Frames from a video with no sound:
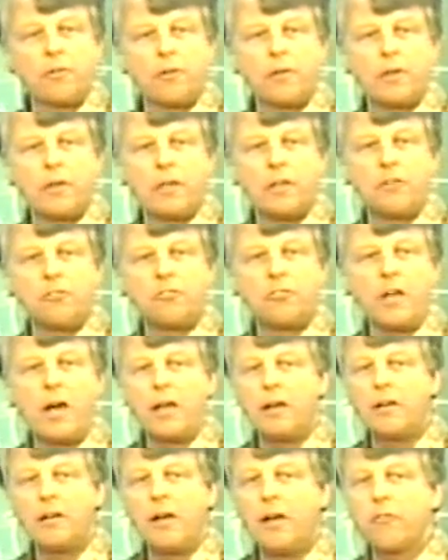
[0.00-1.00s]
it is not
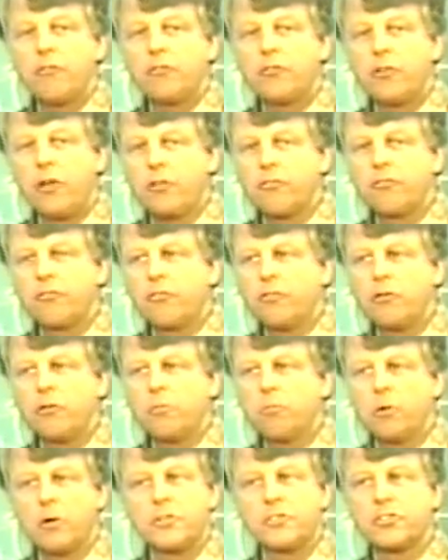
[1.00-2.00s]
enough just to
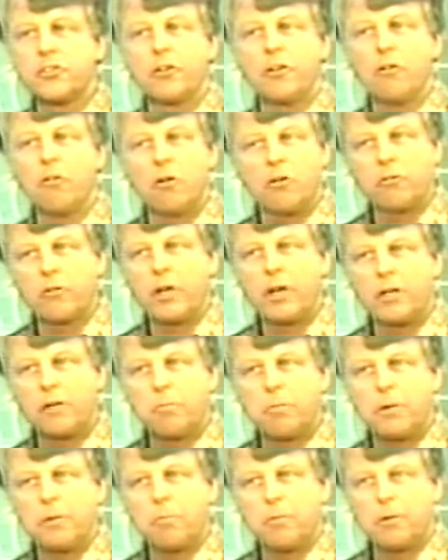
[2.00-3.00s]
preach to your own kind of
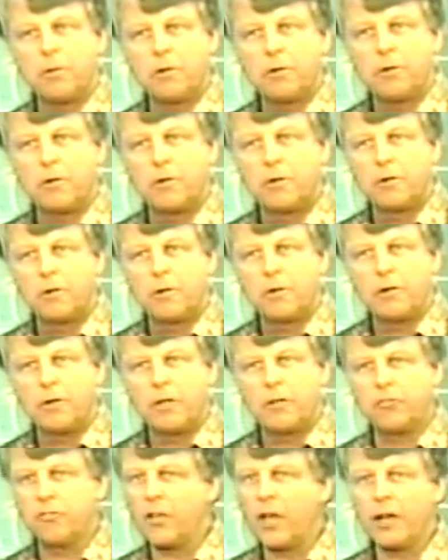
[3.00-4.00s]
people.
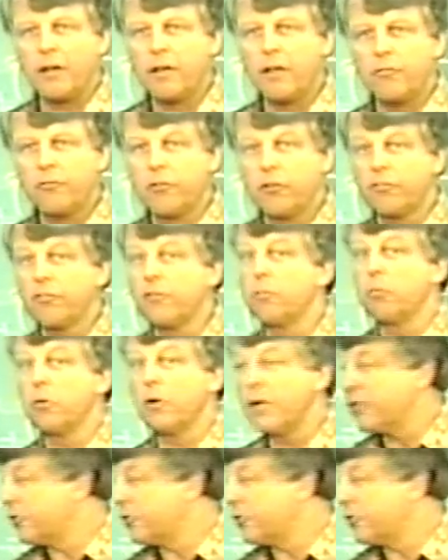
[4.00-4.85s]
It's not enough just to preach.